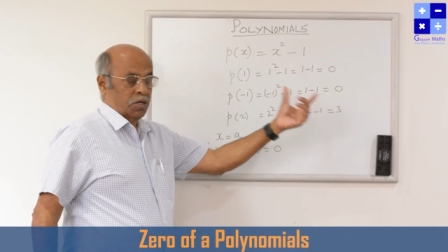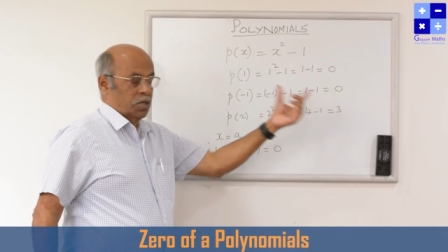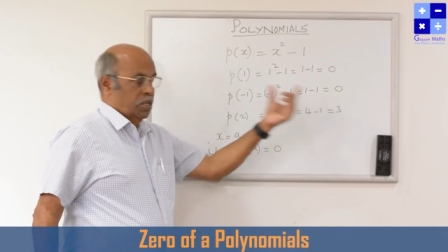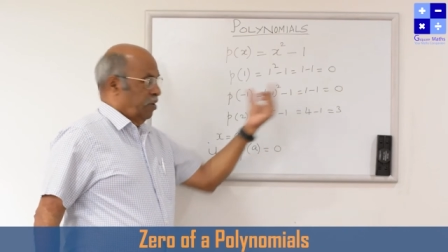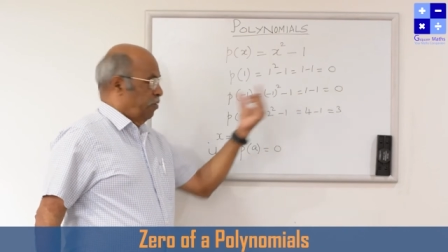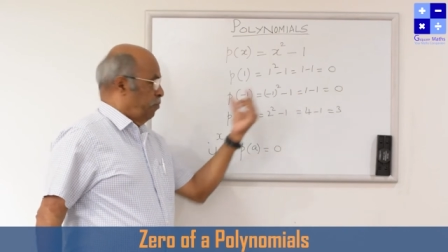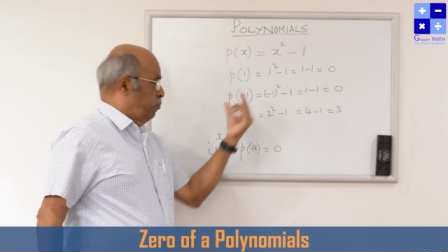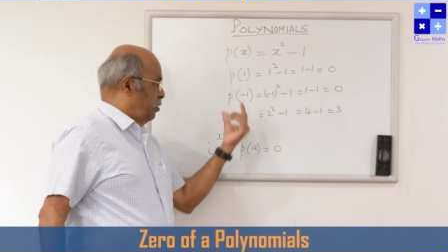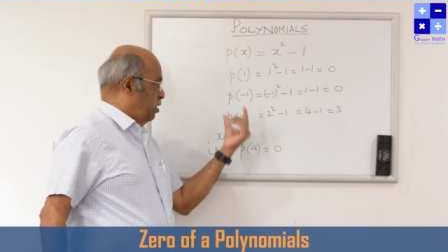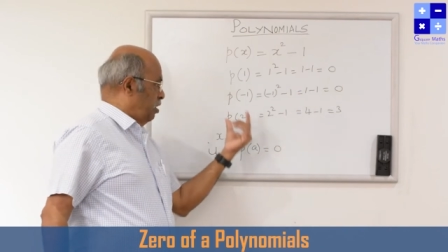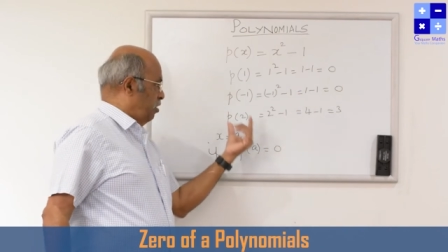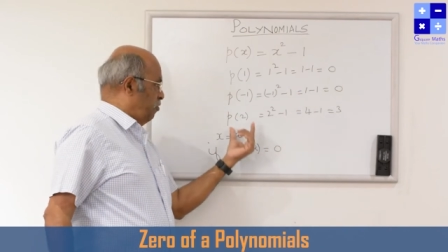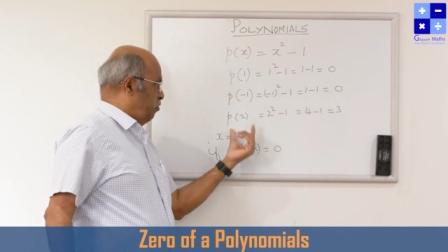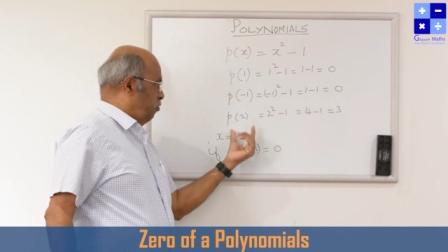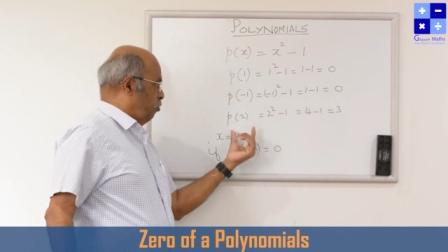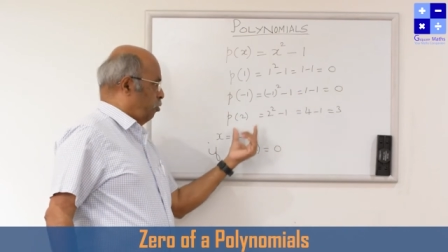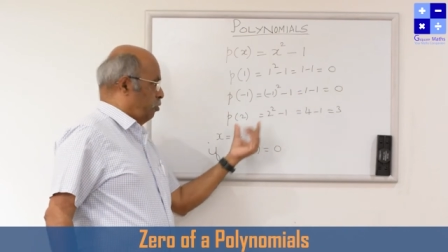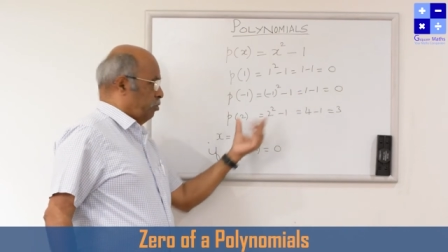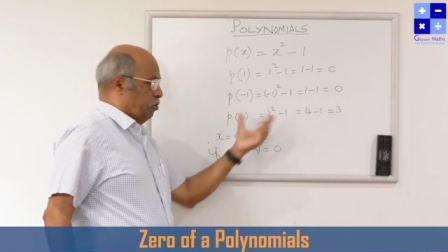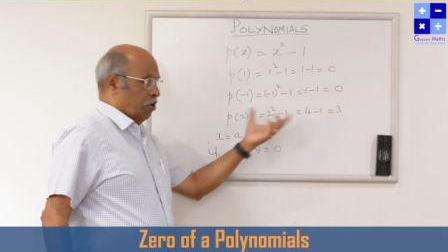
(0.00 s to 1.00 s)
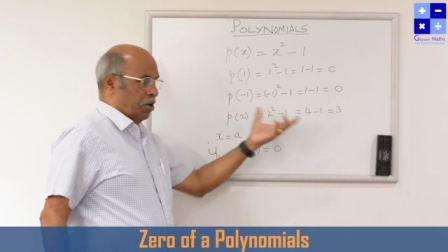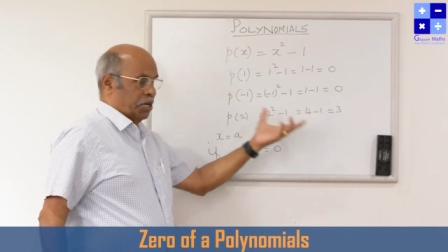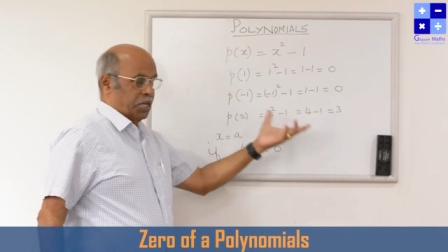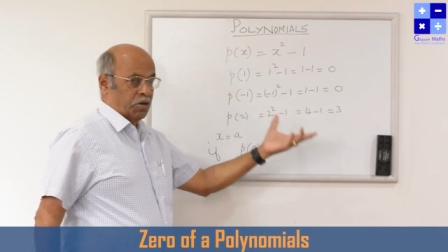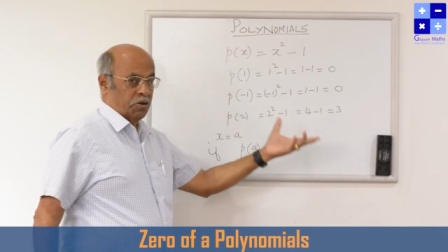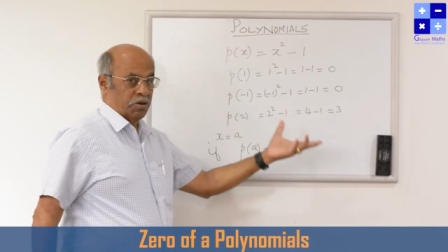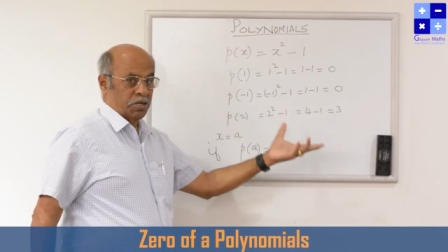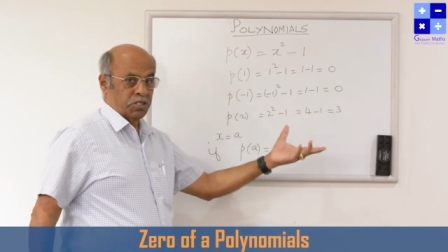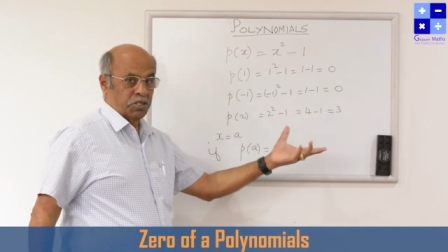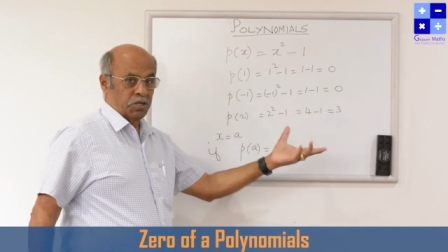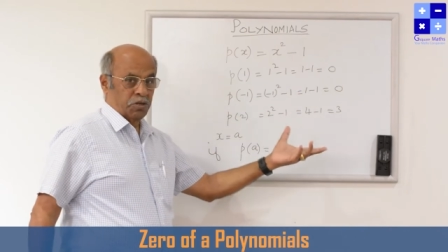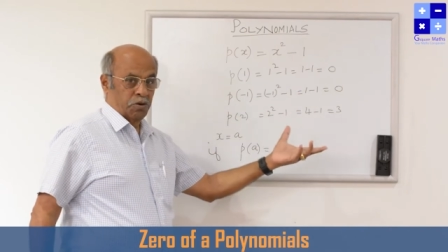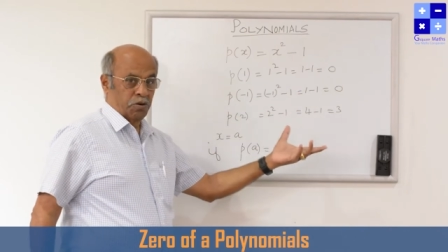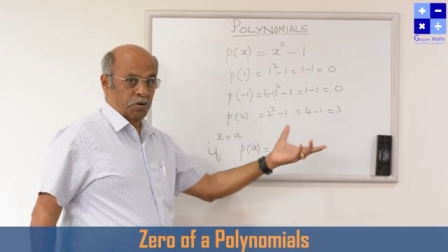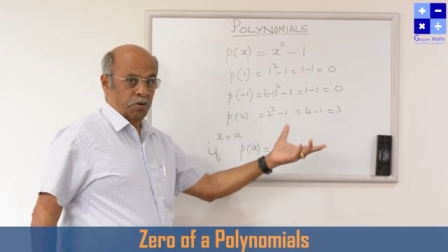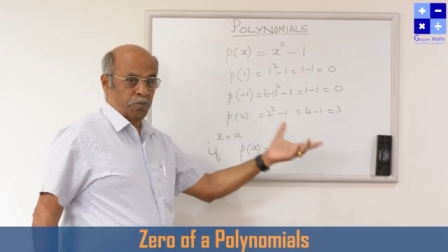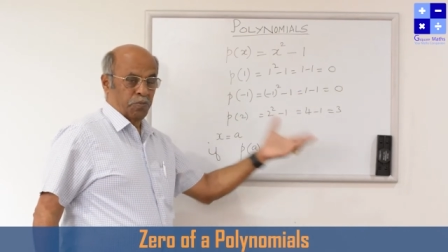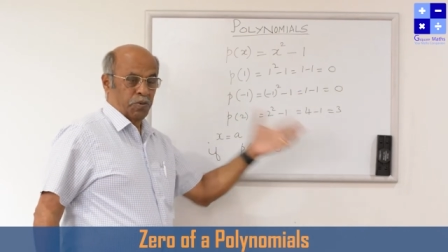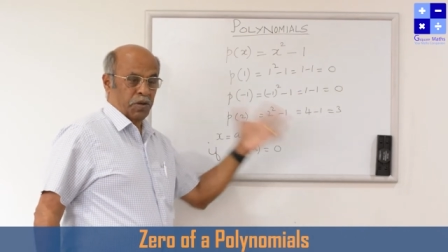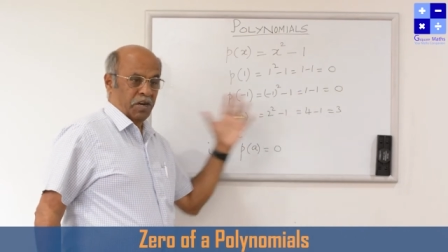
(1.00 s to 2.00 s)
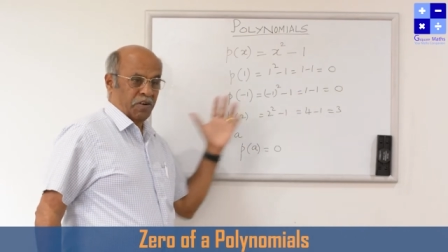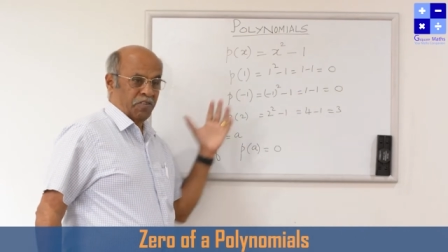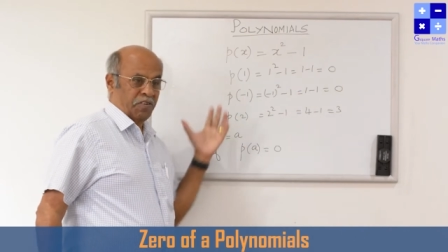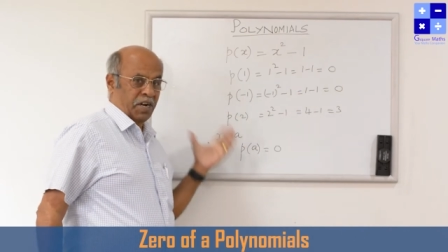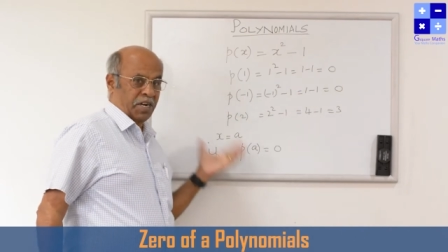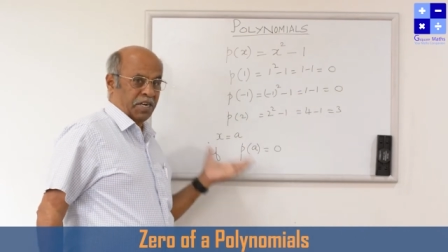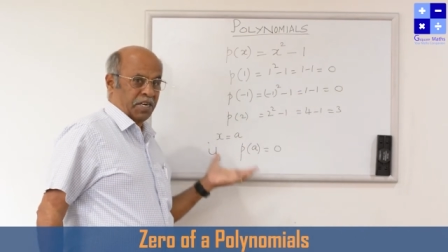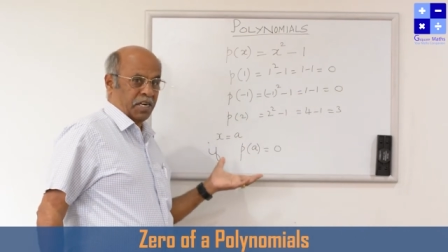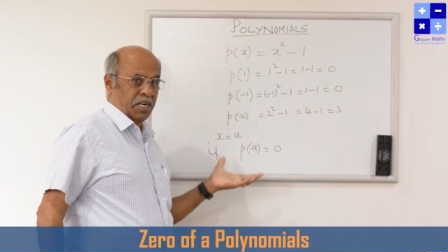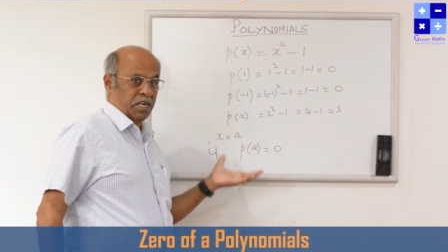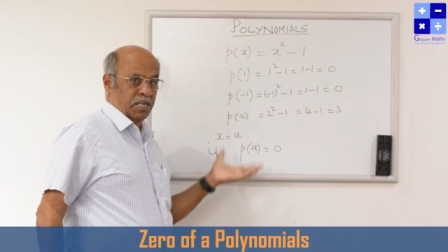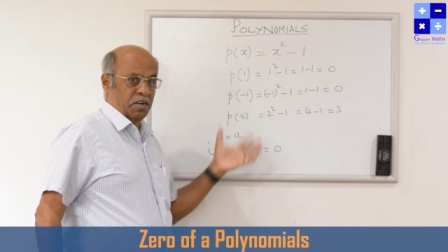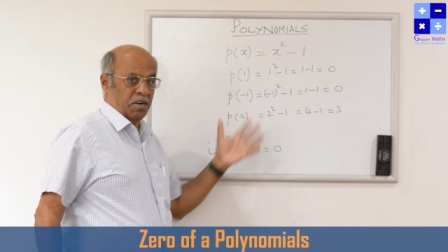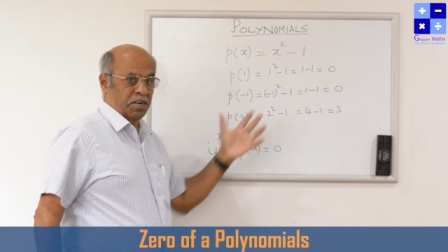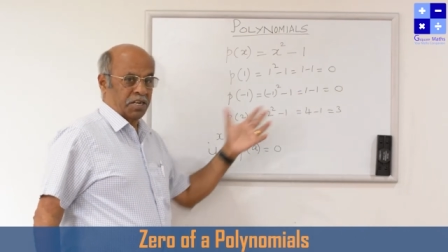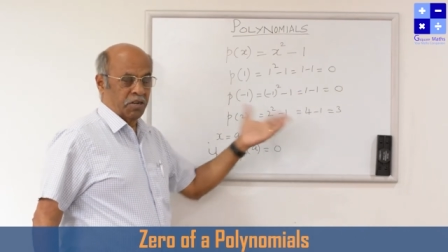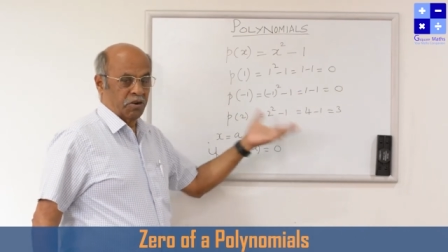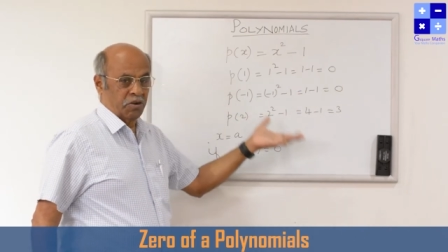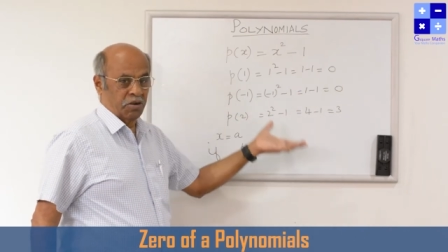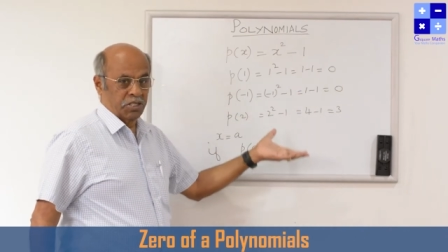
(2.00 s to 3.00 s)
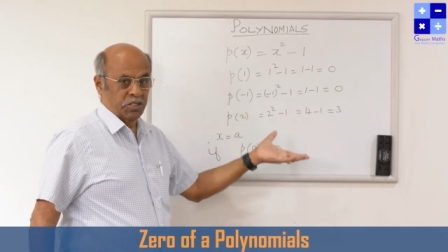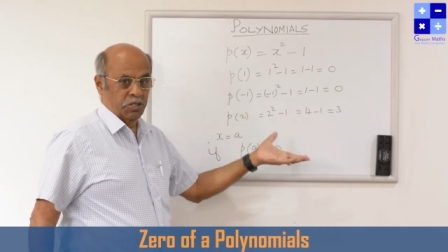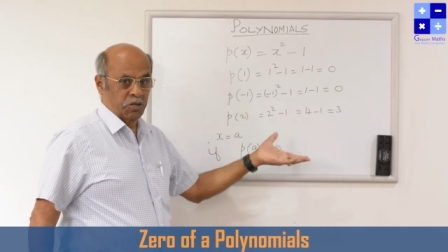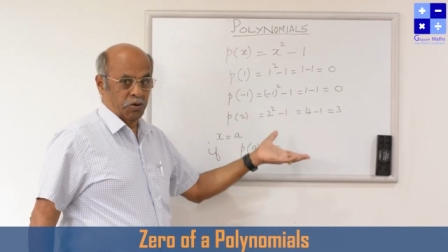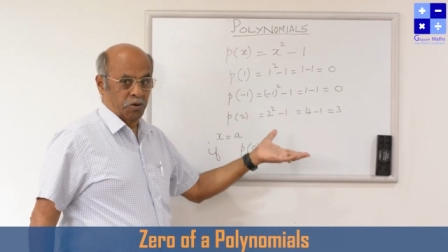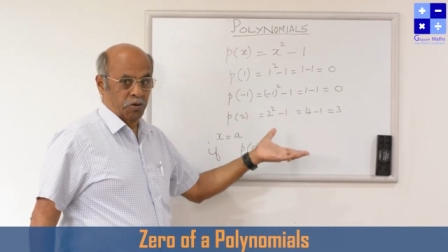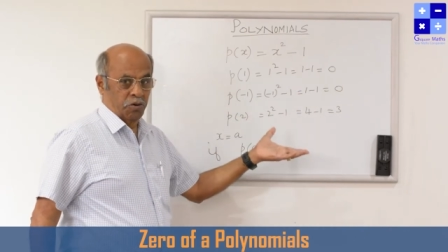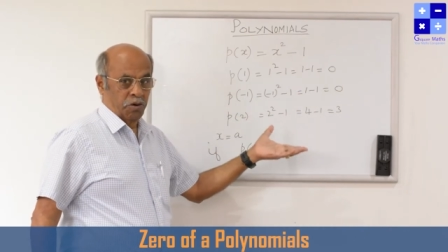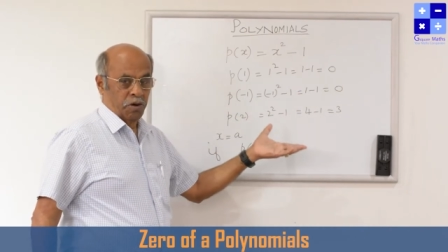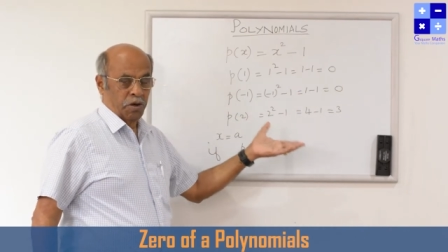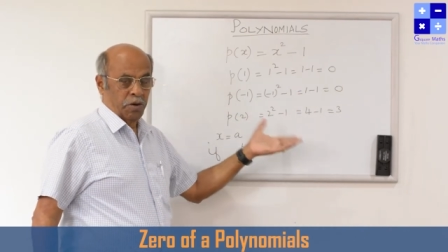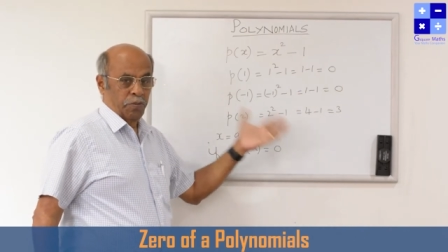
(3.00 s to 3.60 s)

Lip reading: If P of 4 not equal to 0, P of 100 not equal to 0,